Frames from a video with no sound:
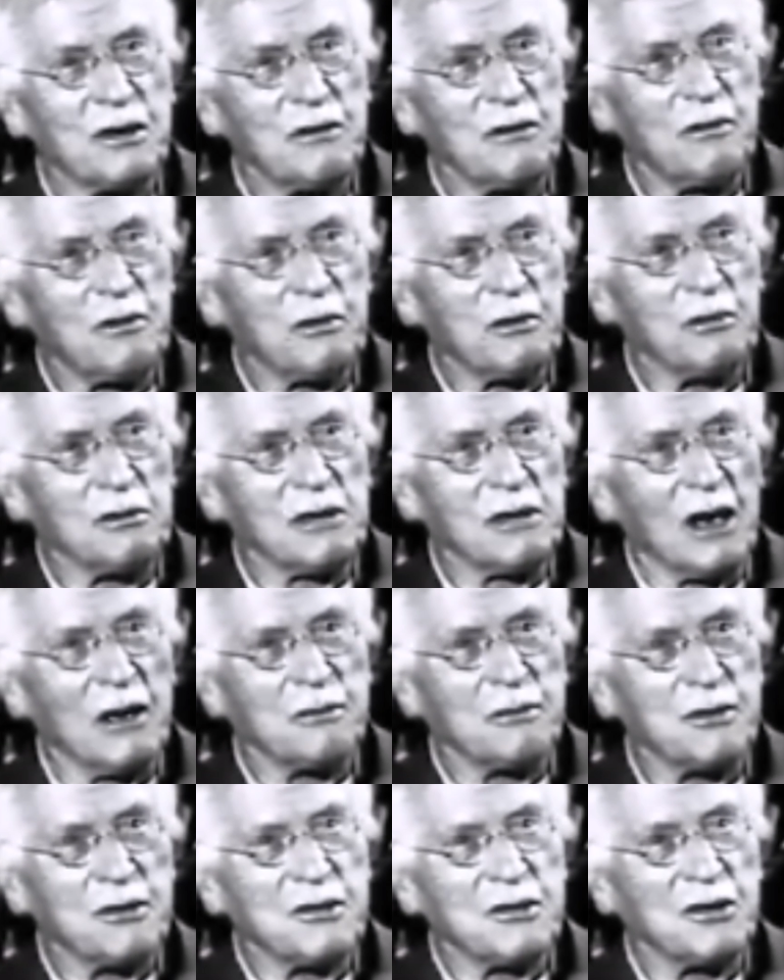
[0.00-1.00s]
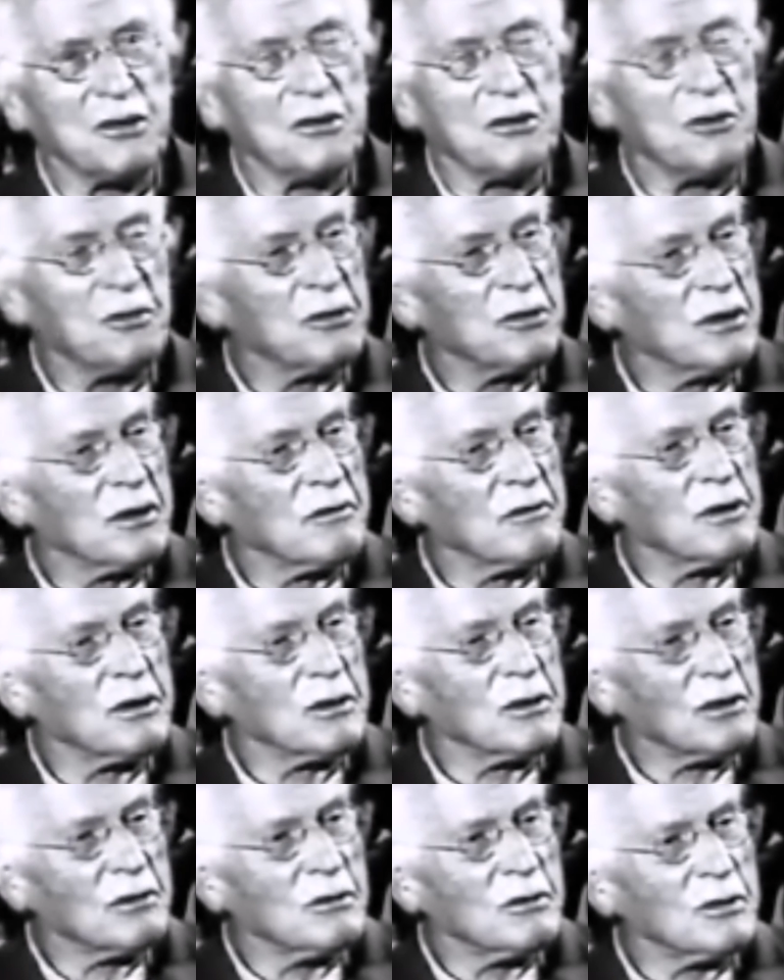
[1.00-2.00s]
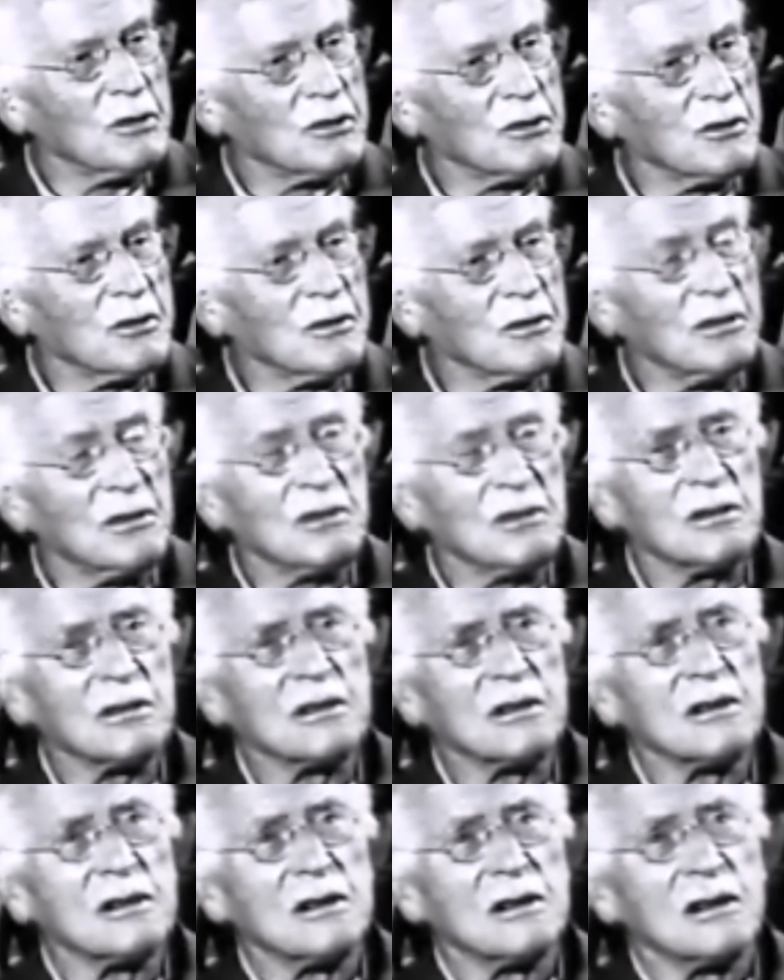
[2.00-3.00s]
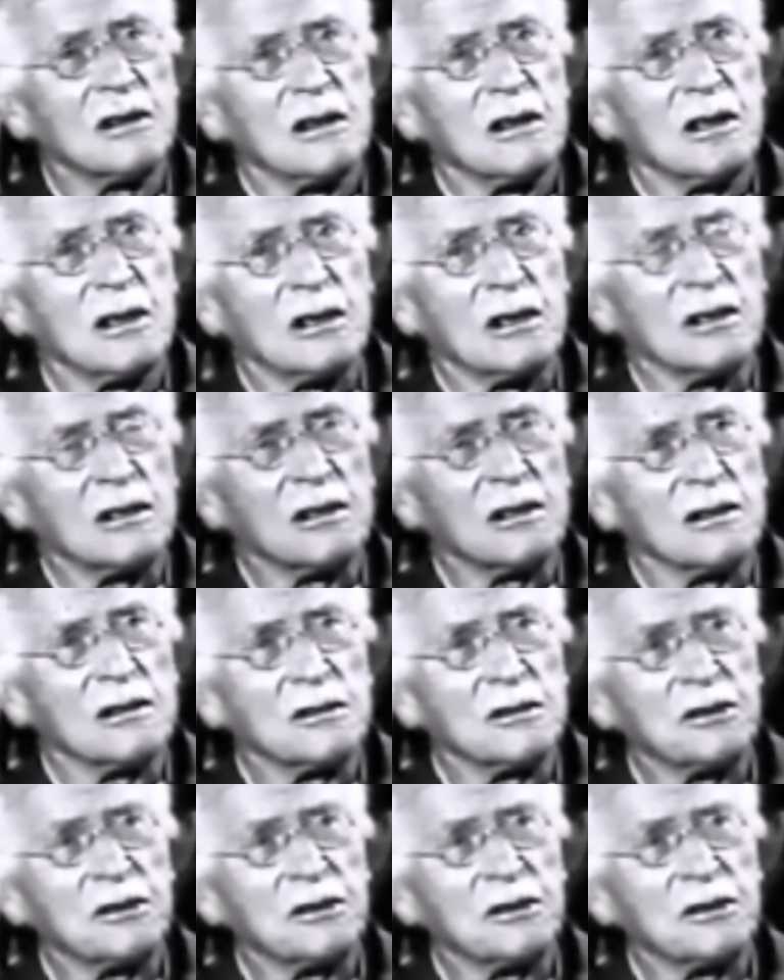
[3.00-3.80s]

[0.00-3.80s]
The anima and animus are archetypes in the collective unconscious.